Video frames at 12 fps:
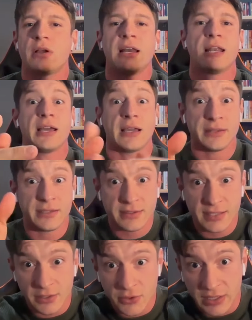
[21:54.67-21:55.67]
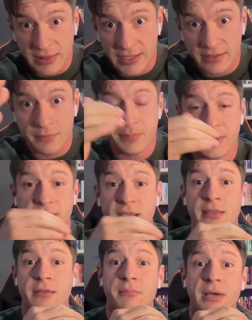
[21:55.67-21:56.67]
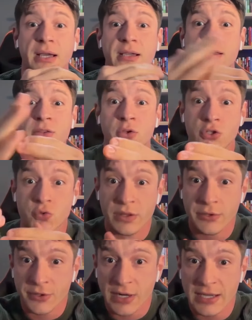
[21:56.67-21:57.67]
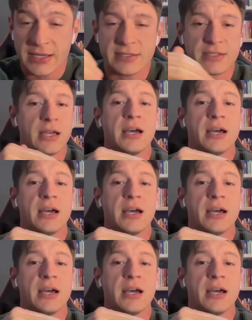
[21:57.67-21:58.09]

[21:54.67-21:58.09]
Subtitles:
I didn't tell you I like the painting in the back. It goes with your eyes.